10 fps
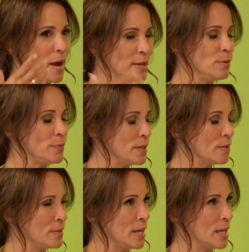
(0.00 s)
I don't
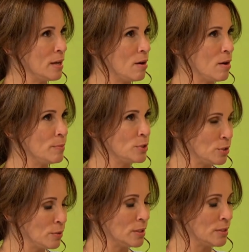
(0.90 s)
think they are
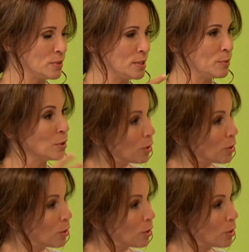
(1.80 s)
mature enough to deal with the